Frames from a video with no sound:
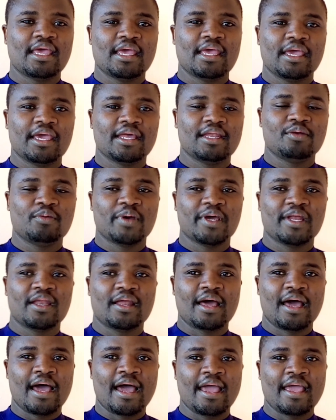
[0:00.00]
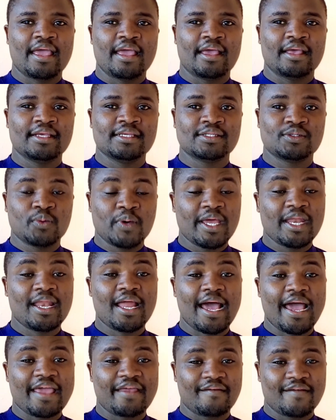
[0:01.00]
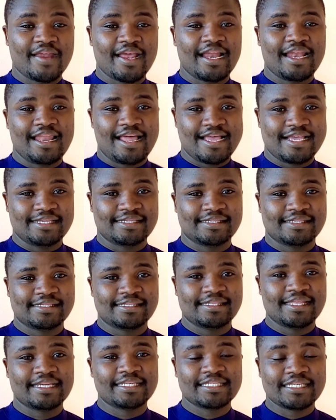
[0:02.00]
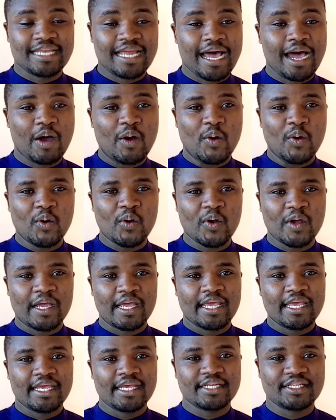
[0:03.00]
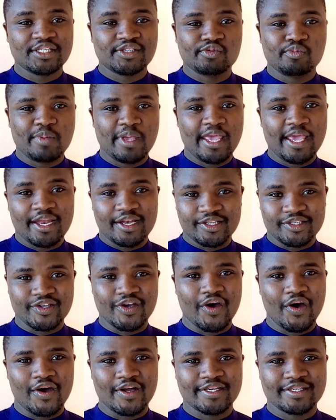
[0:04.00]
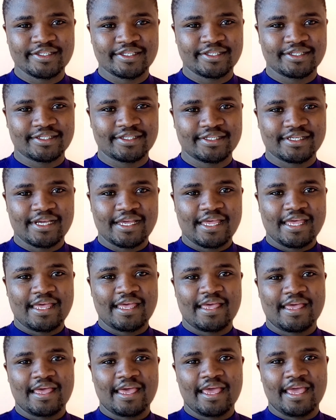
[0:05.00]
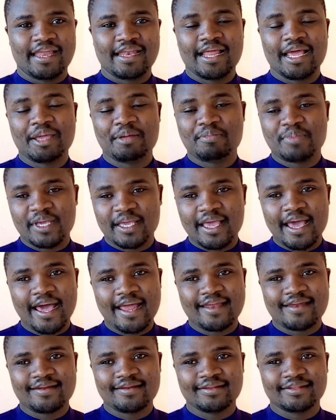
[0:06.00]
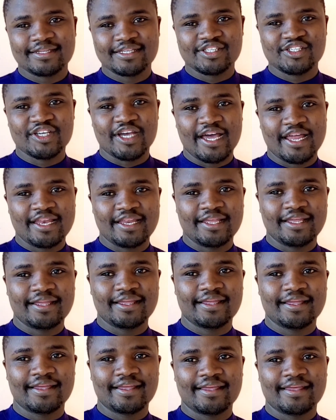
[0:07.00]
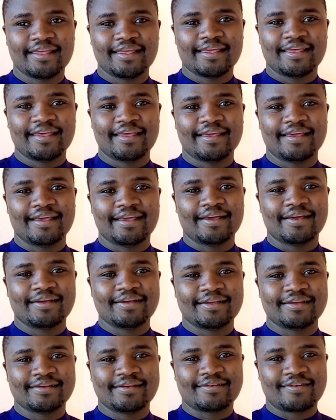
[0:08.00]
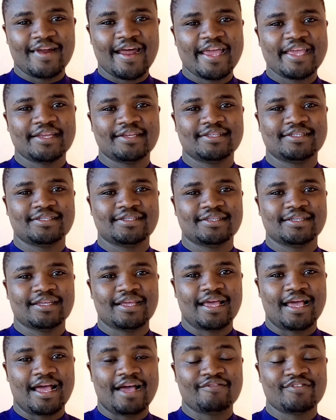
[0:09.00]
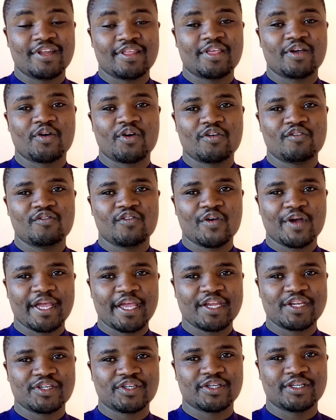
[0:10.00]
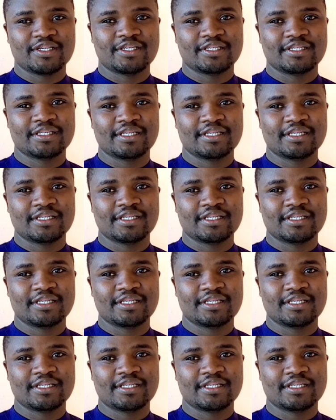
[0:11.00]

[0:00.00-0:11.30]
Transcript: And when I realized that now it is me and God, and I began the journey right after the convocation.